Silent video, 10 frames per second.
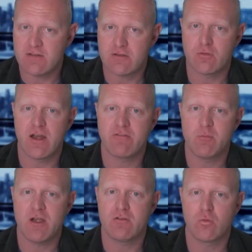that's what
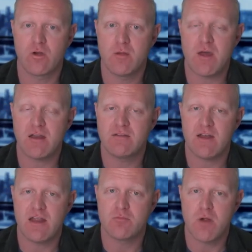everybody's worried about in
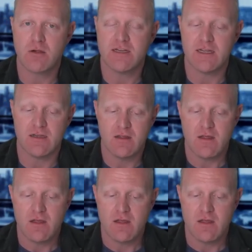today's market,